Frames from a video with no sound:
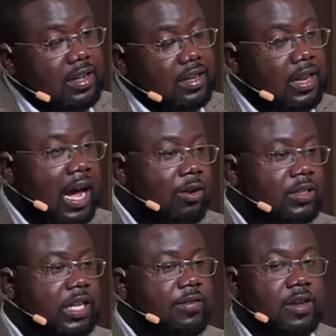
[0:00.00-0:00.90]
Now
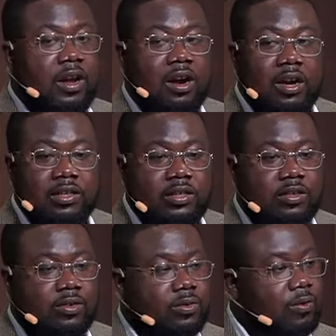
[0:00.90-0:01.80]
it's even hard
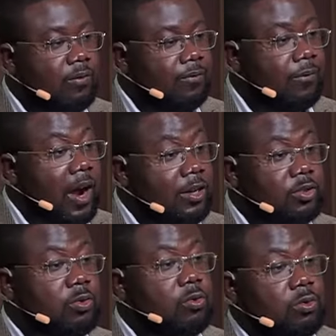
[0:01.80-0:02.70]
to find
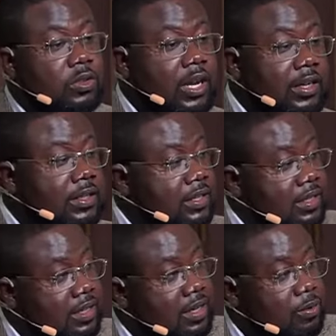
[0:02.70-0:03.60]
schools that
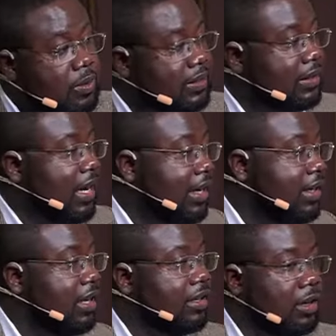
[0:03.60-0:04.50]

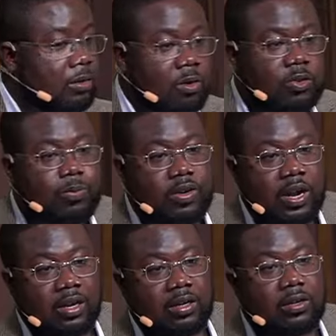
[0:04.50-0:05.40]
recite the Lord's
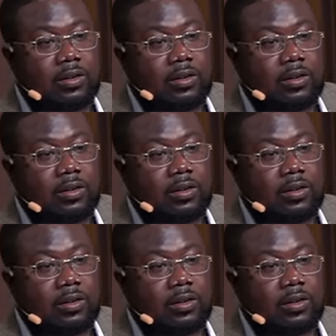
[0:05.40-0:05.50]
Prayer.